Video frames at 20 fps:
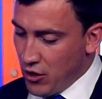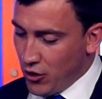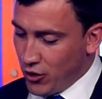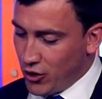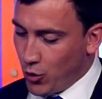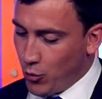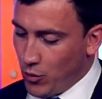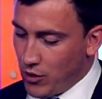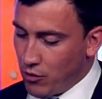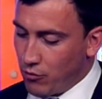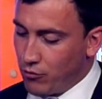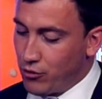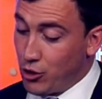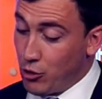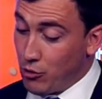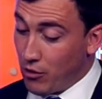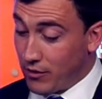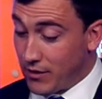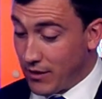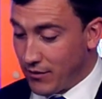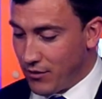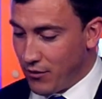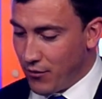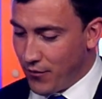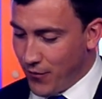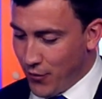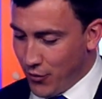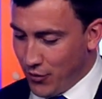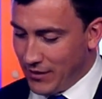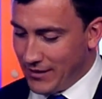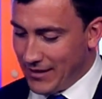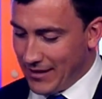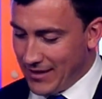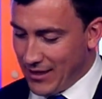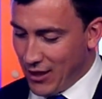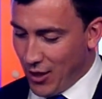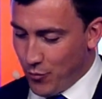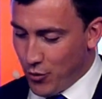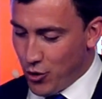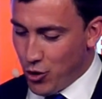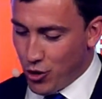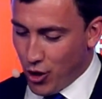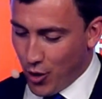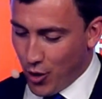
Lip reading: so we don't shoot ourselves in the foot setting up a new